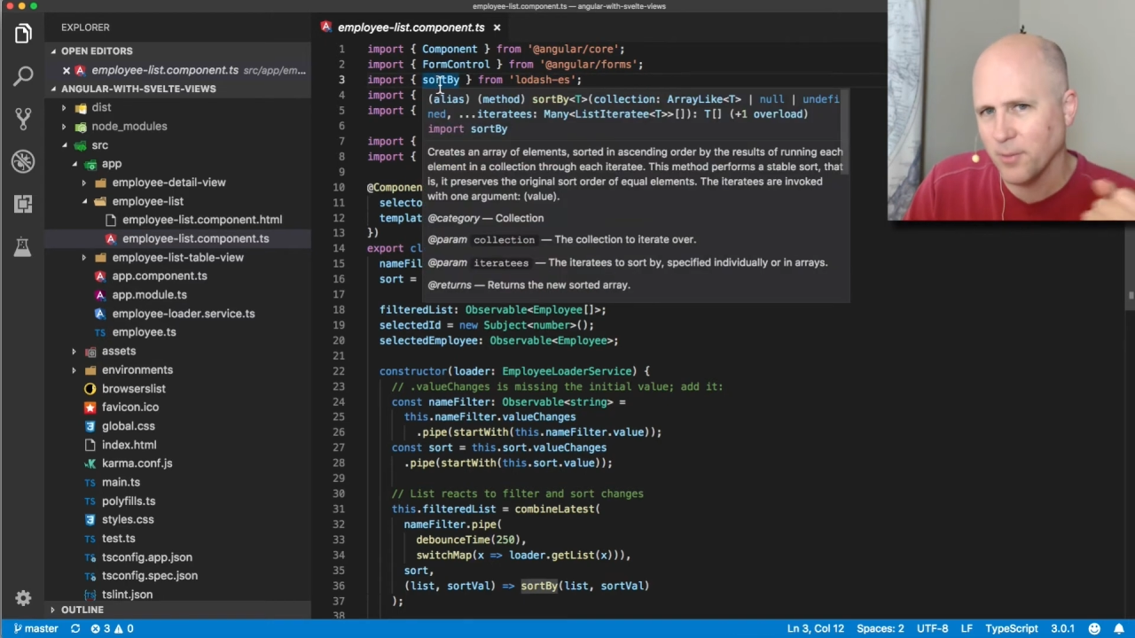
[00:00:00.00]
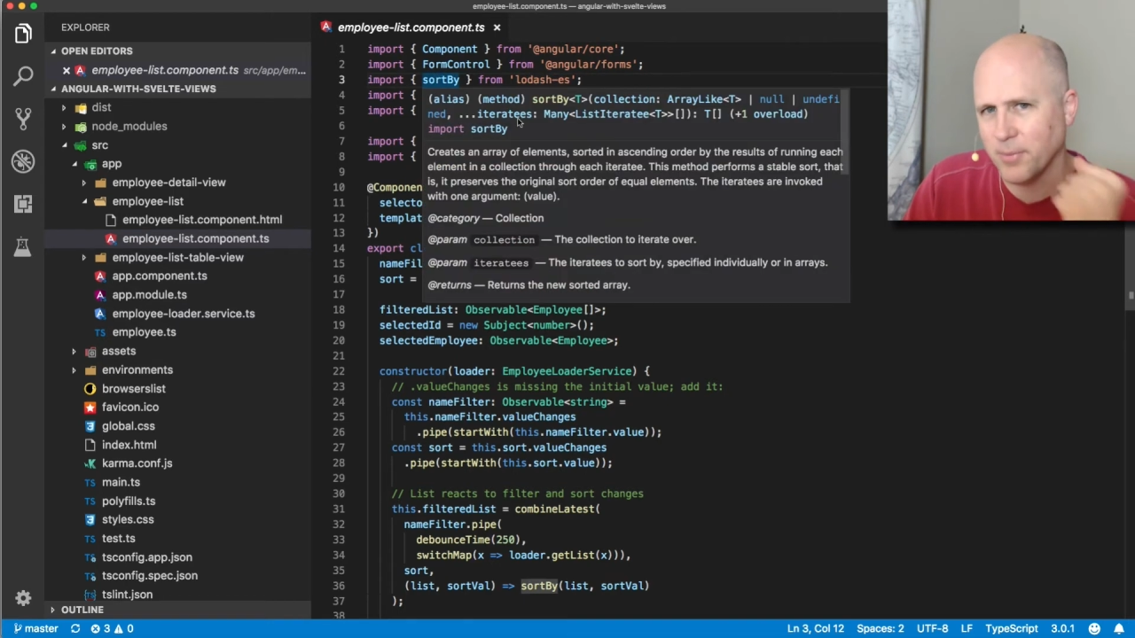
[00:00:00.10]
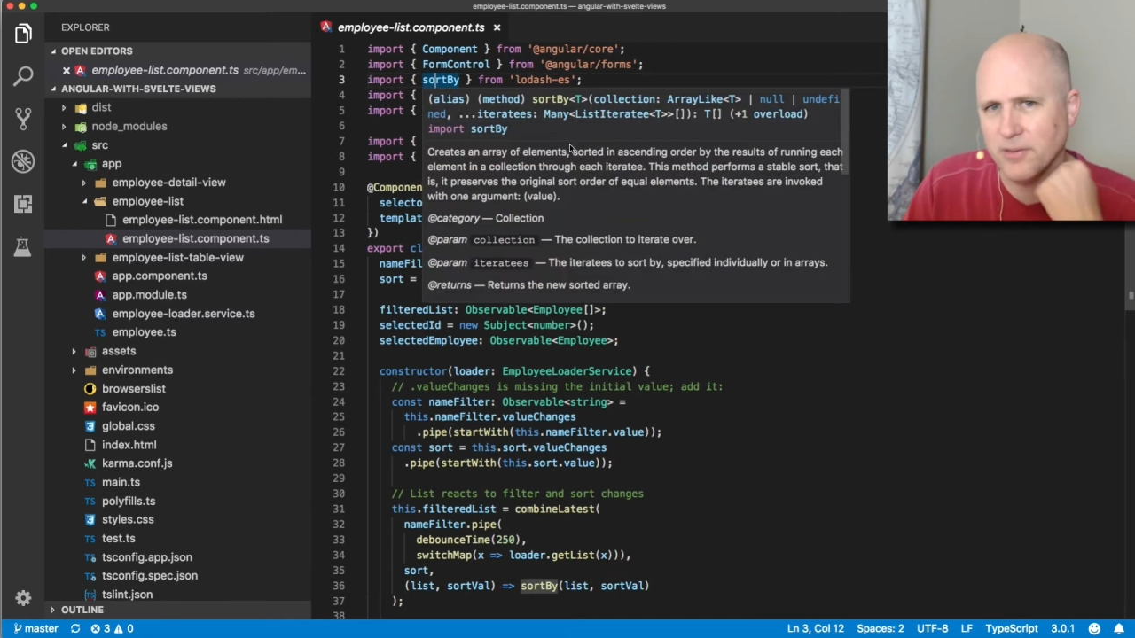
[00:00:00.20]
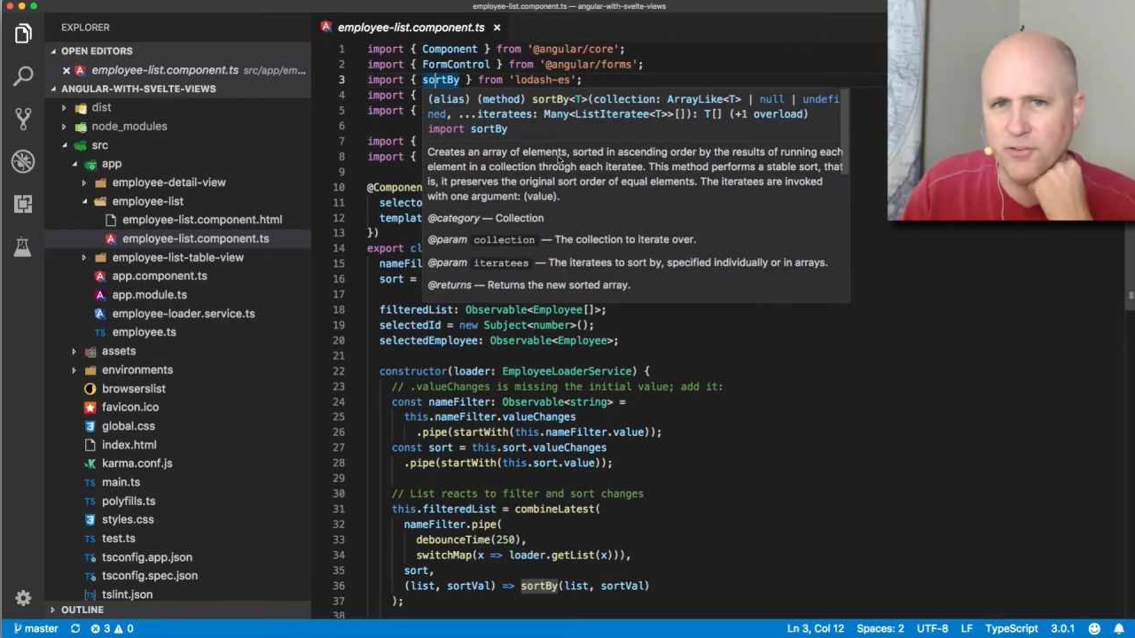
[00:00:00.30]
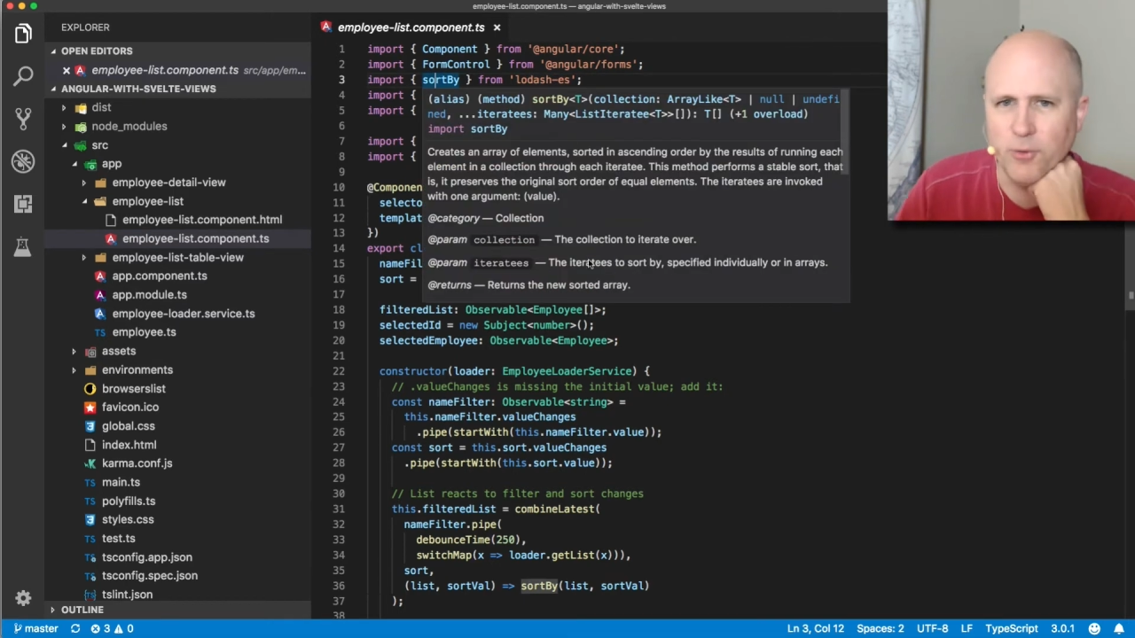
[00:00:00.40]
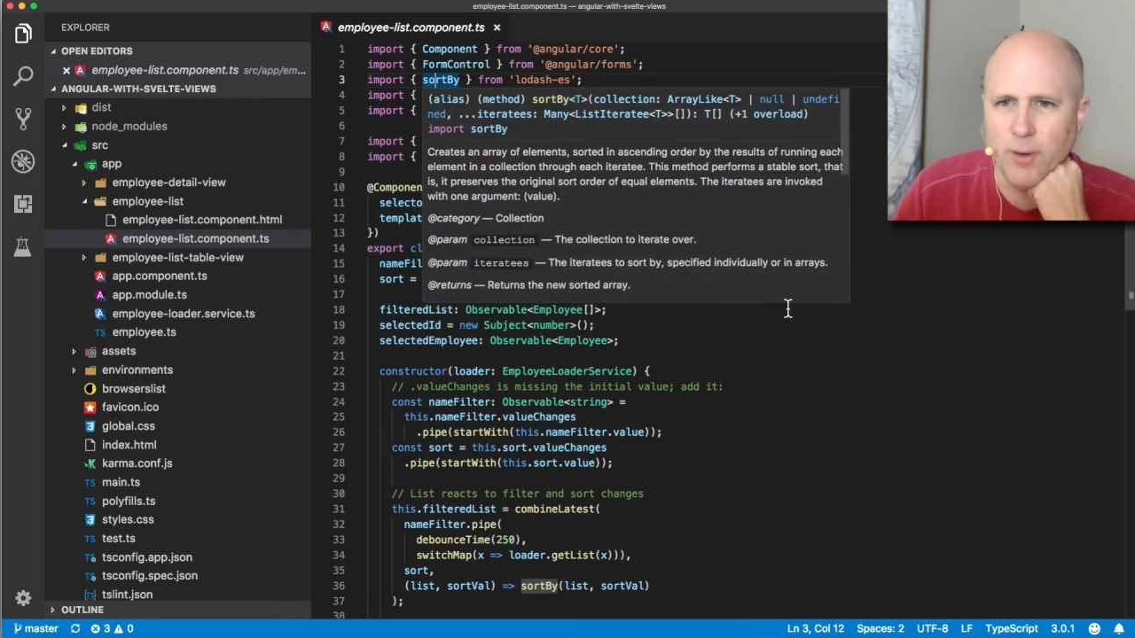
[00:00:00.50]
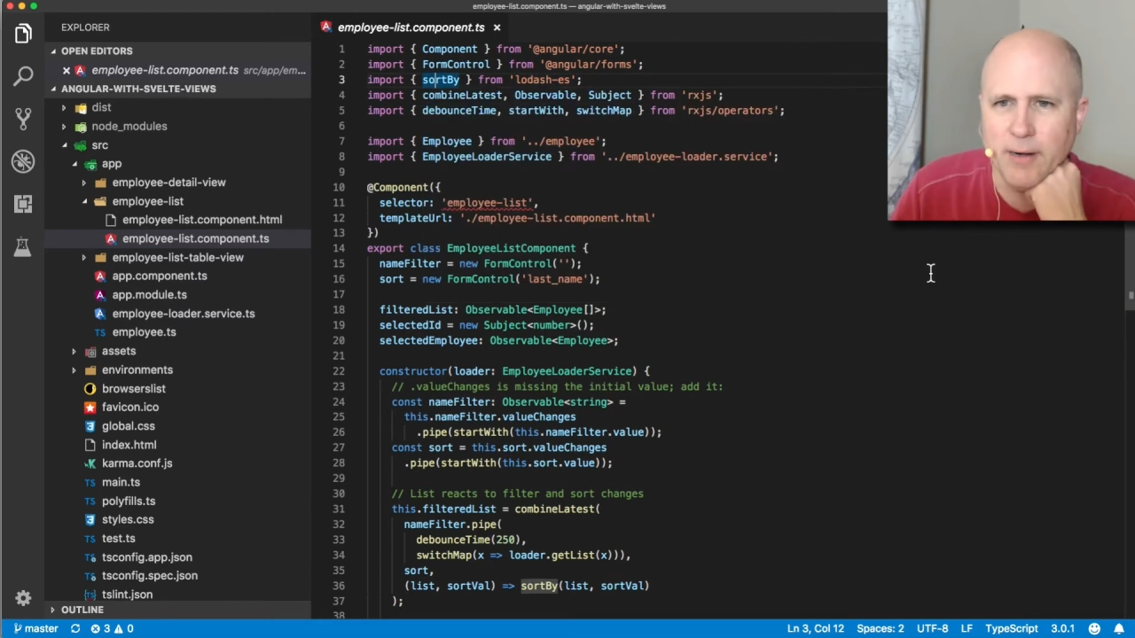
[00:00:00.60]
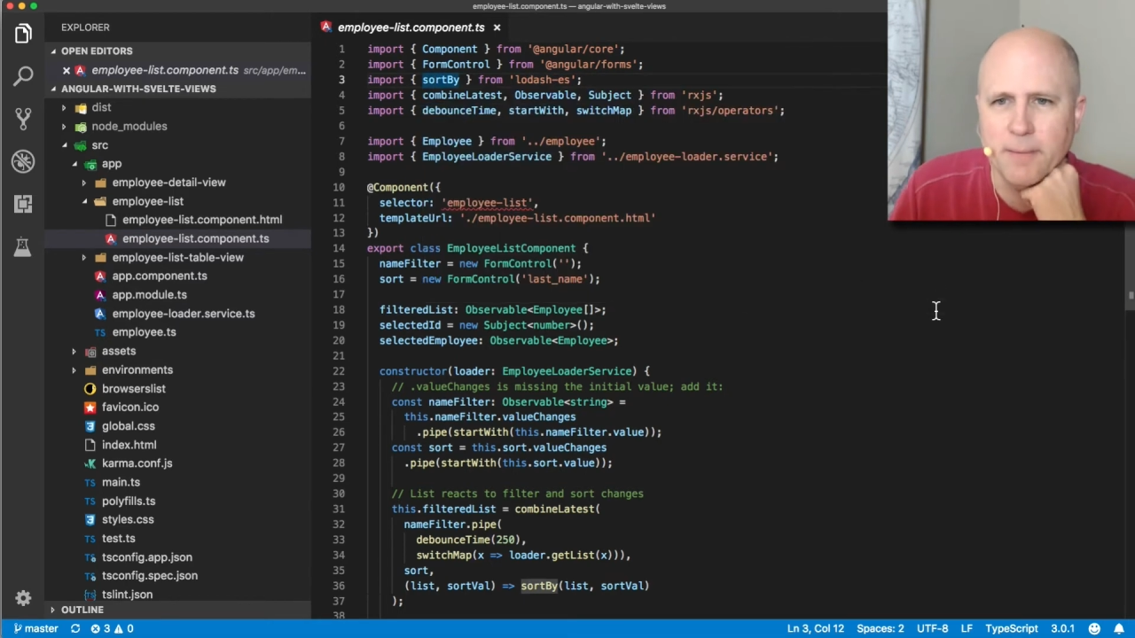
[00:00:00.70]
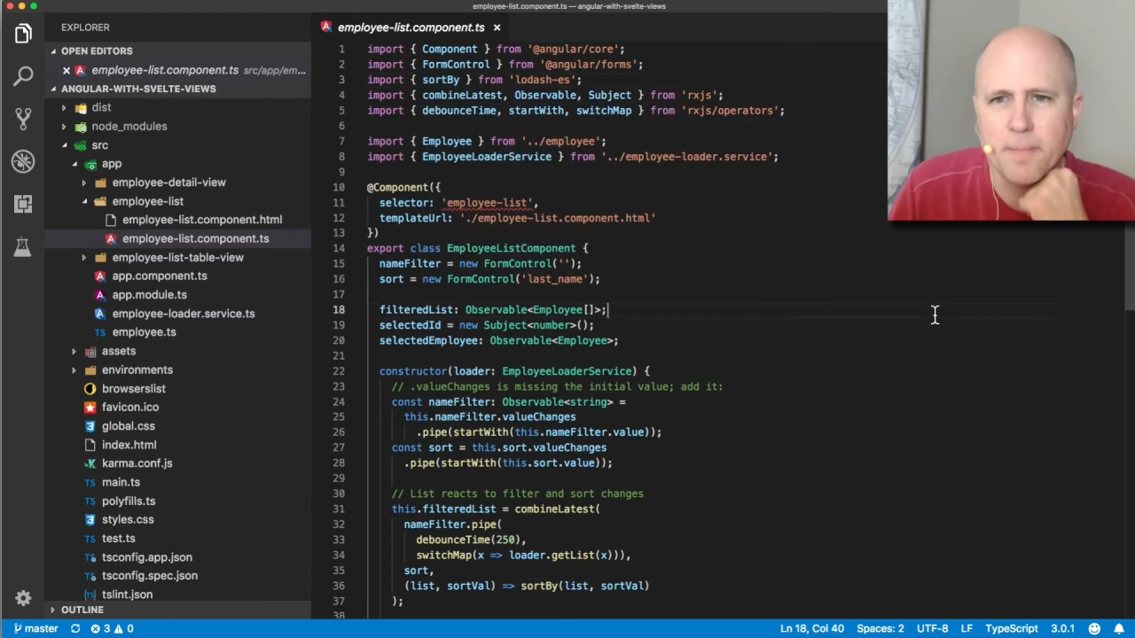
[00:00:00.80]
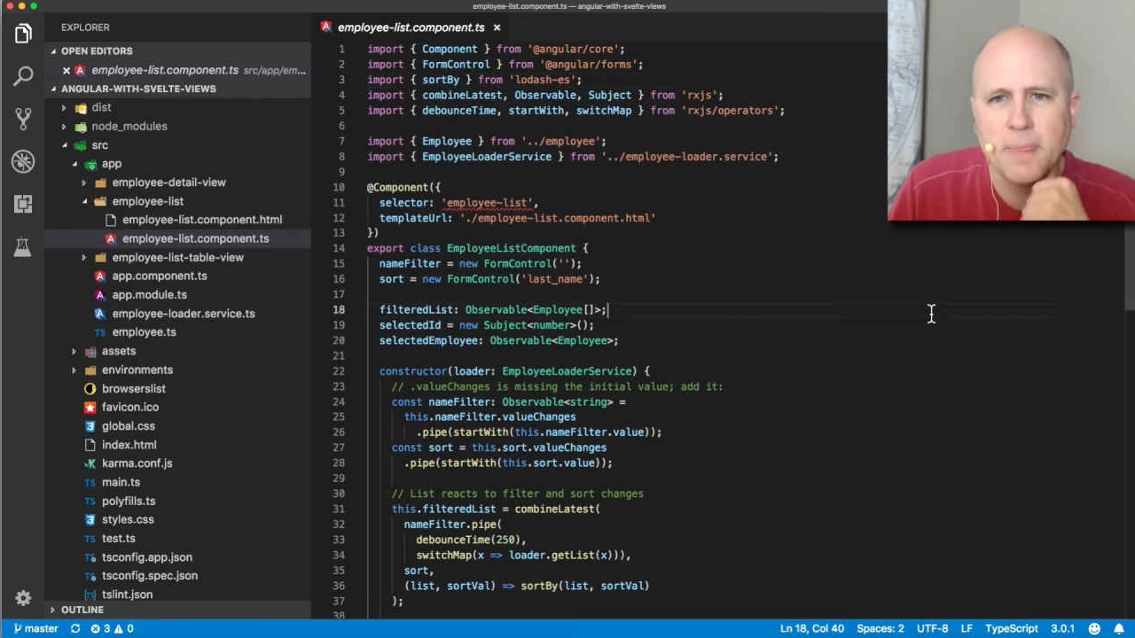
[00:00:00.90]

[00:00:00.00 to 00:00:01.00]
piece you want.